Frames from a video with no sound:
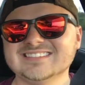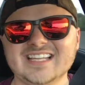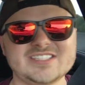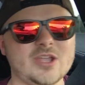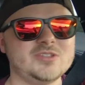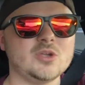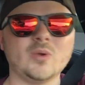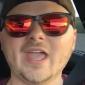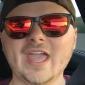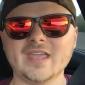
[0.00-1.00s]
it's
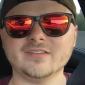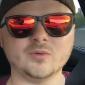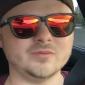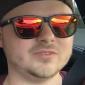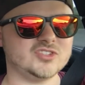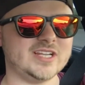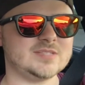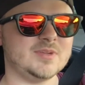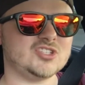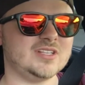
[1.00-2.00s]
okay. The
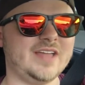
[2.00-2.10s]
transmission,